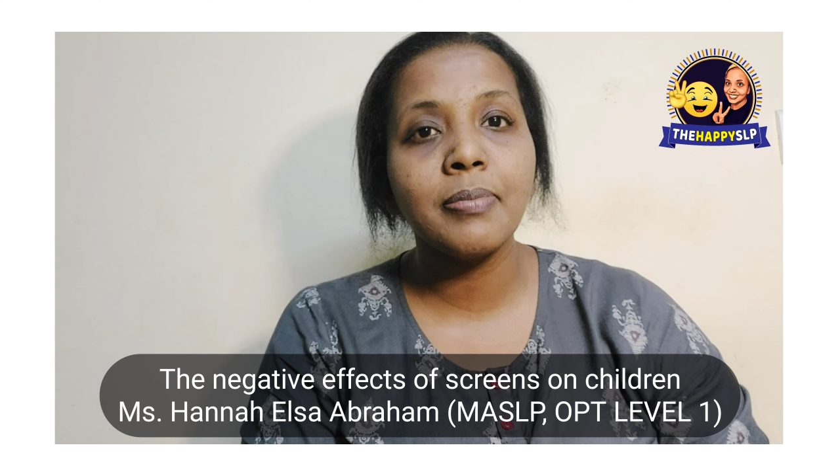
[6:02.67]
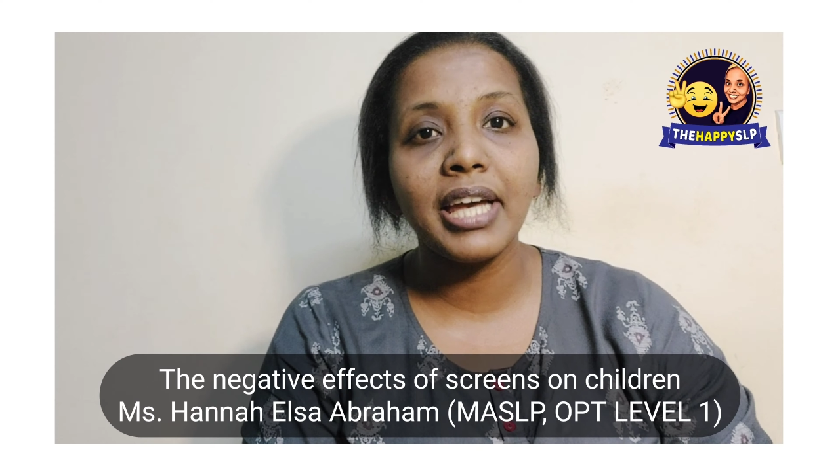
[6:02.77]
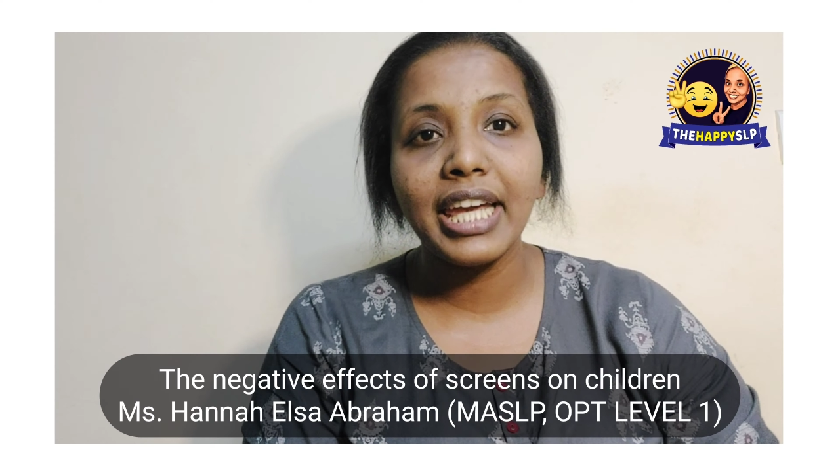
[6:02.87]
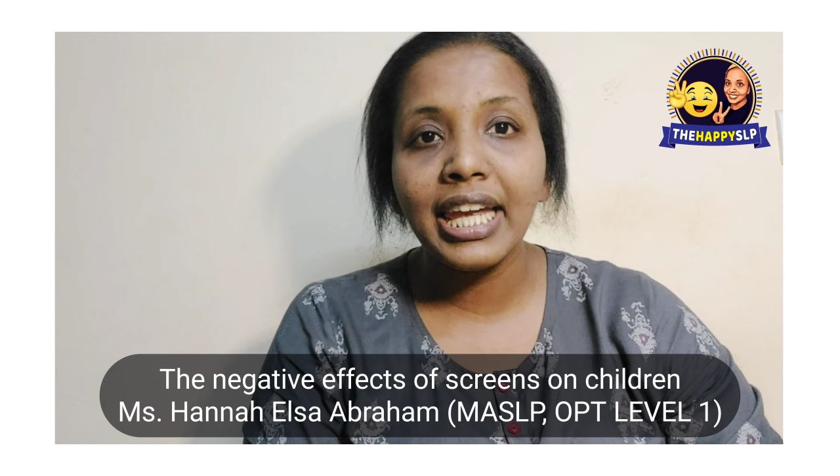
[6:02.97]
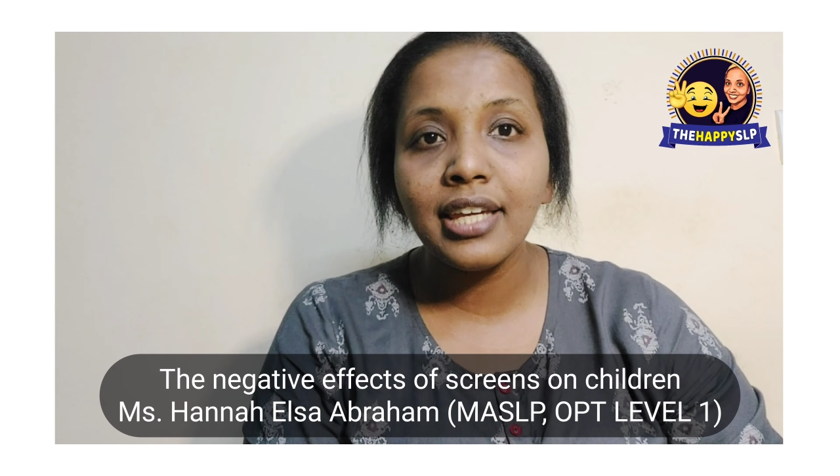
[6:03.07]

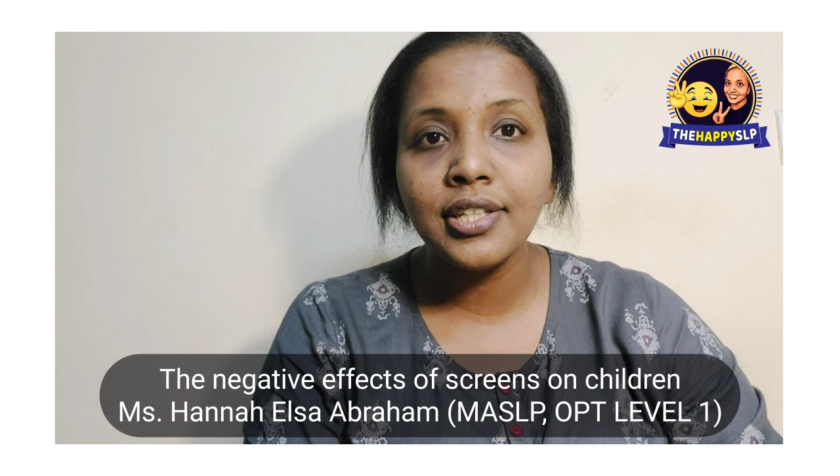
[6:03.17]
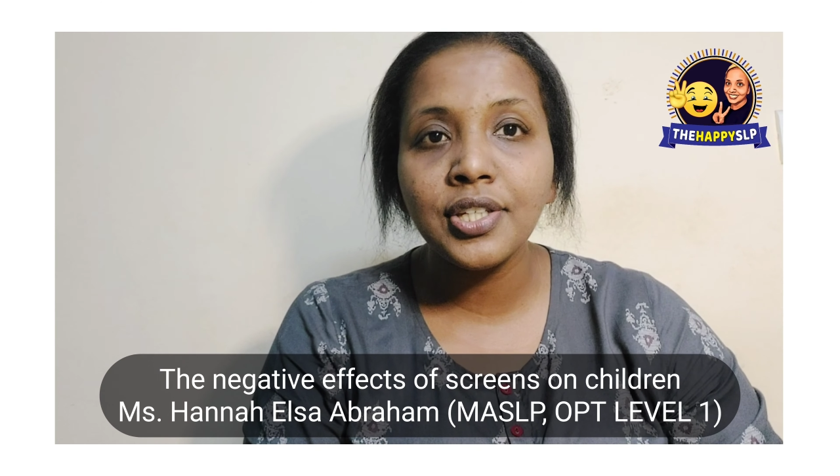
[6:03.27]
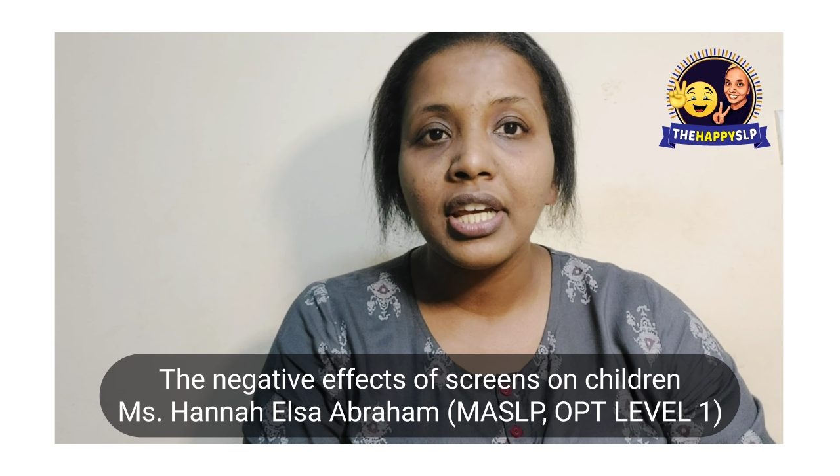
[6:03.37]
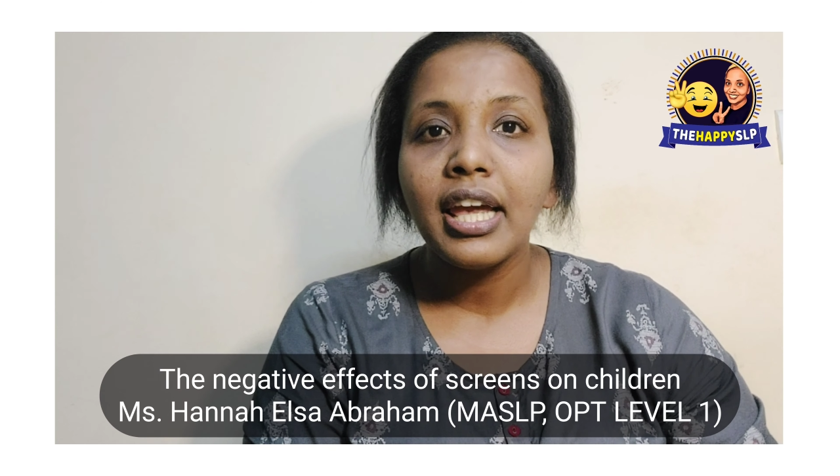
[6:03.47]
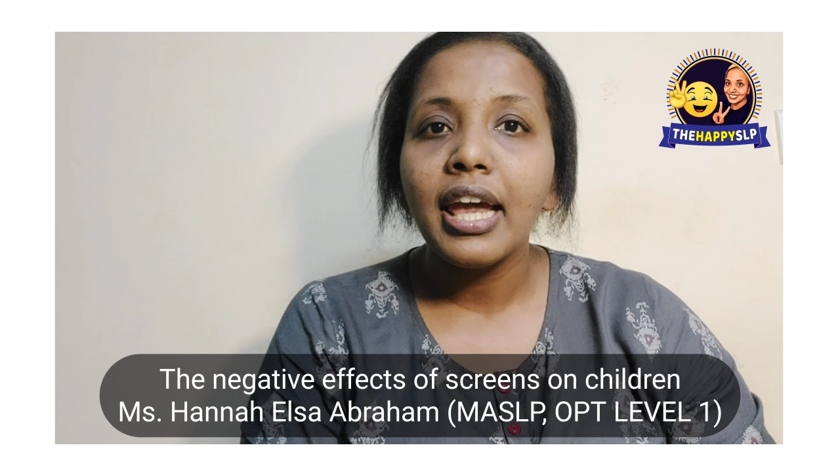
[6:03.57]
by
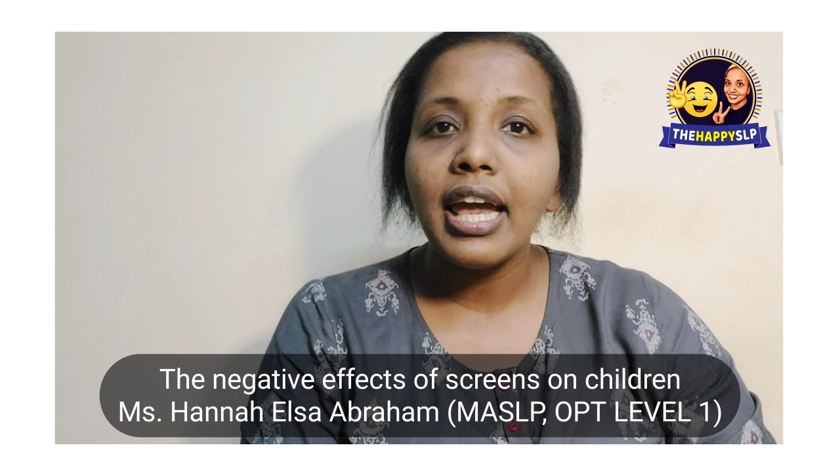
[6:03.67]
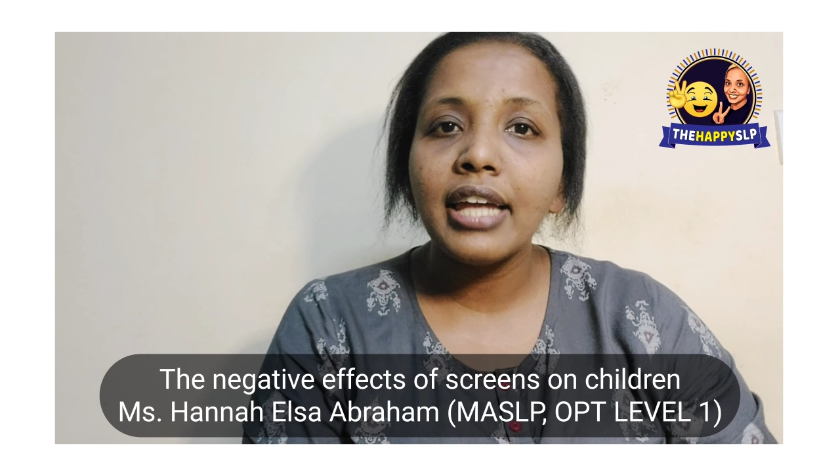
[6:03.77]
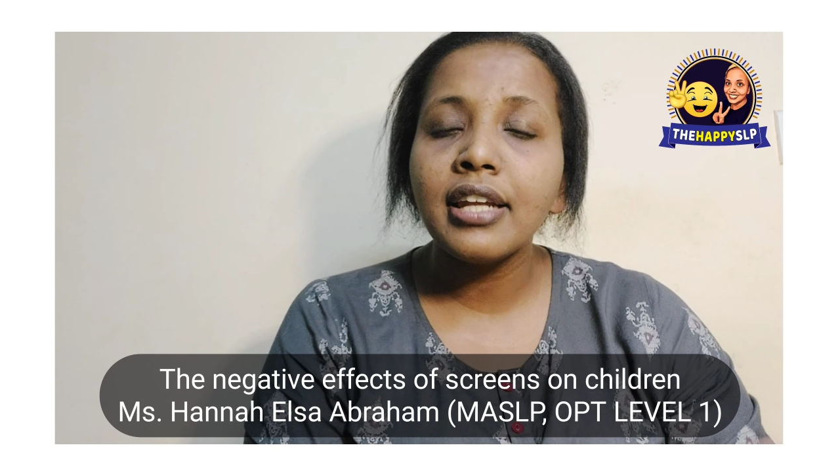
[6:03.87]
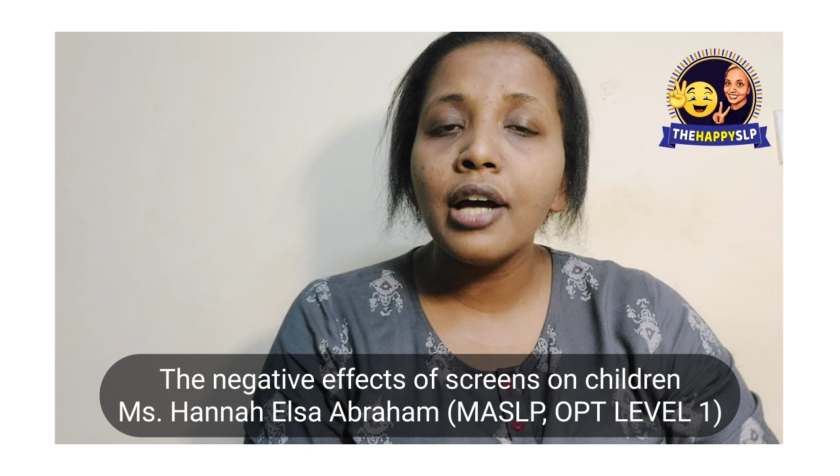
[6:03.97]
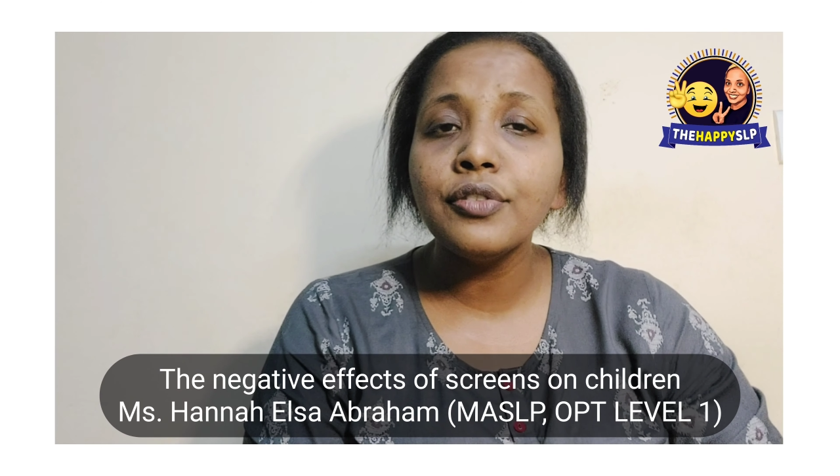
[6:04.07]
age
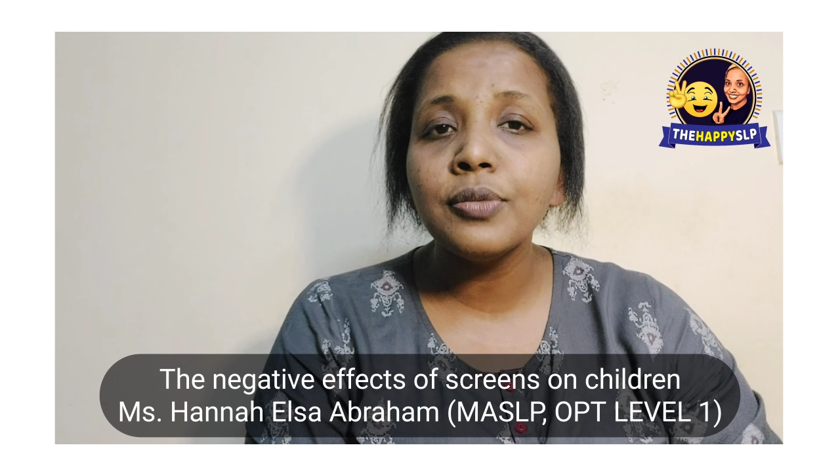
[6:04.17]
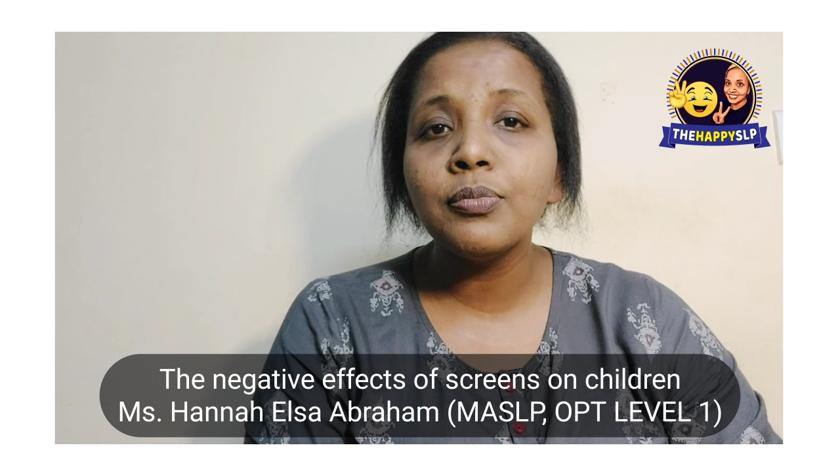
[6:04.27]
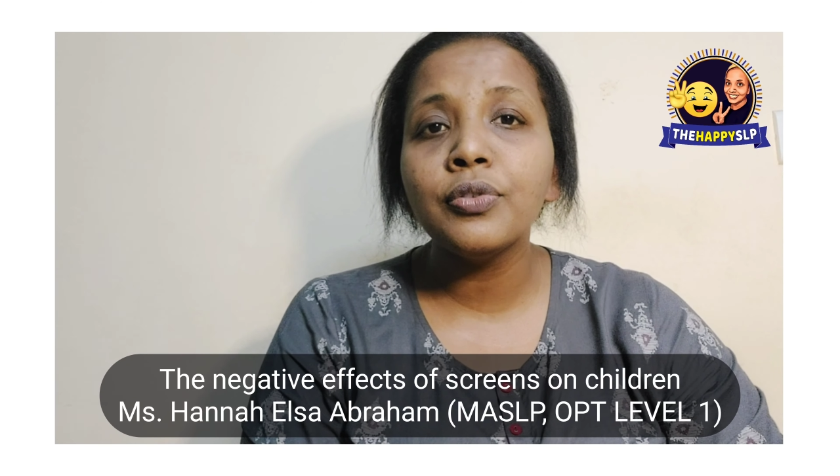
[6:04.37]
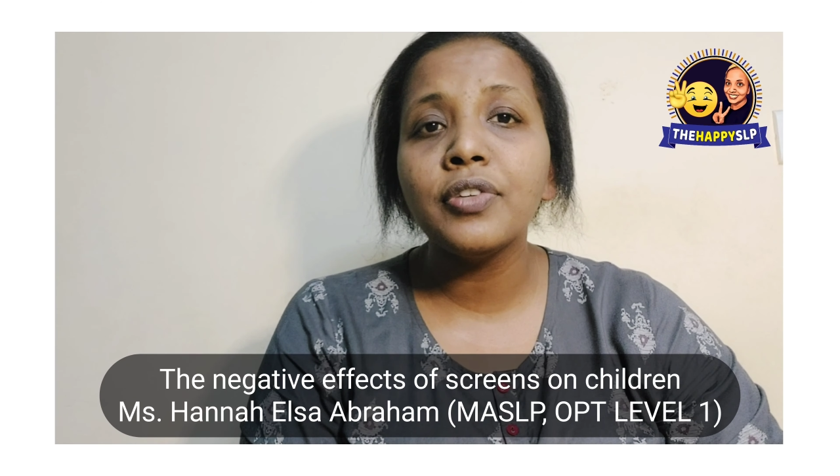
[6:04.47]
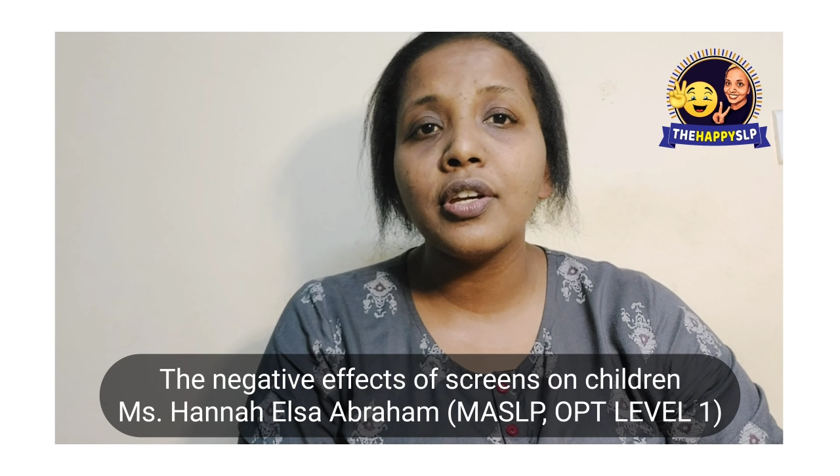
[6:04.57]
and how to
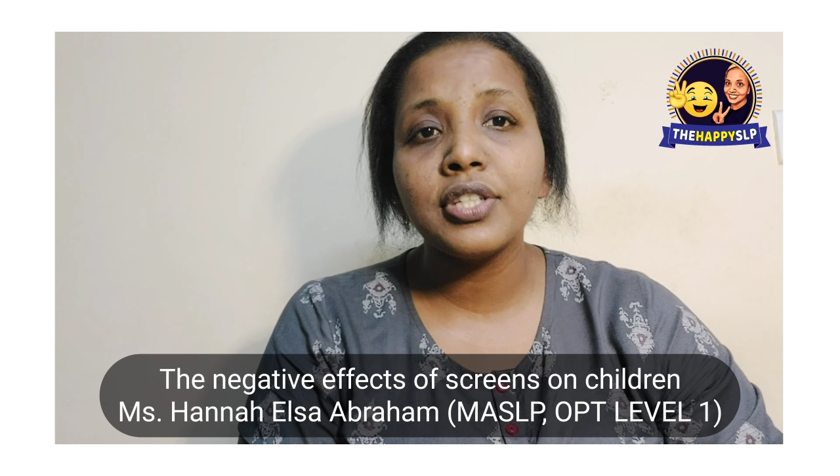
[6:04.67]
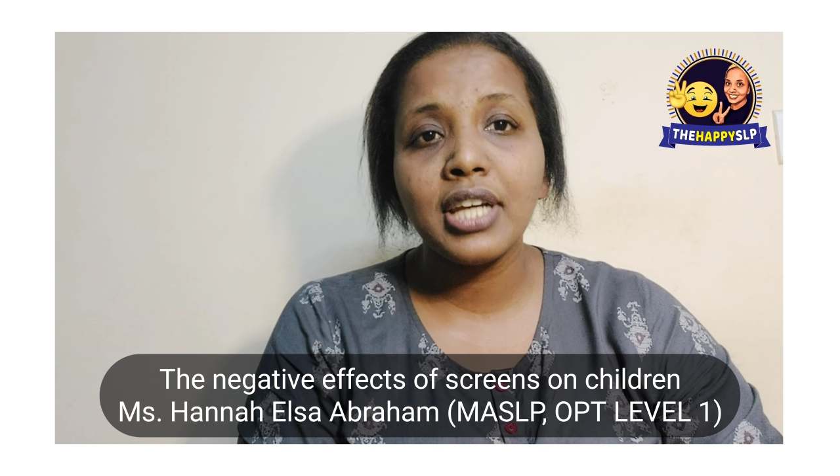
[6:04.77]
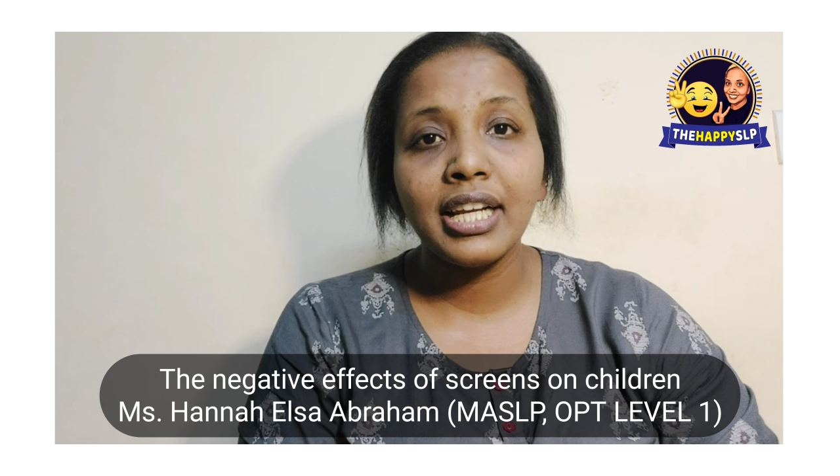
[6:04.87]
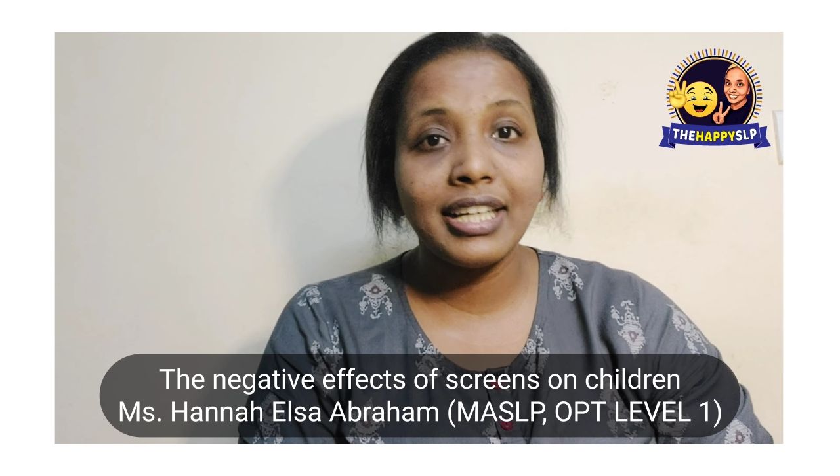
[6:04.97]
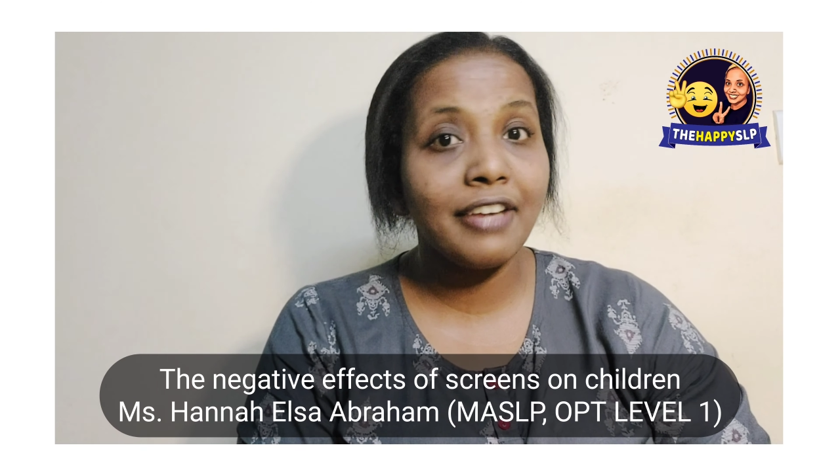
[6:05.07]
move your child